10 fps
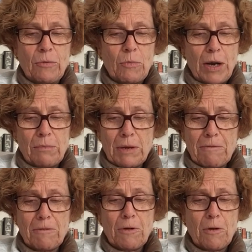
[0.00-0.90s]
when
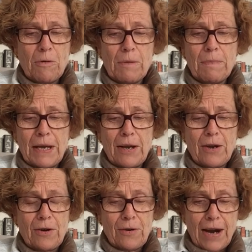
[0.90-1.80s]
before a big
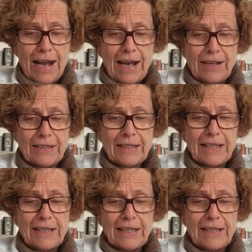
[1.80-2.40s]
crowd,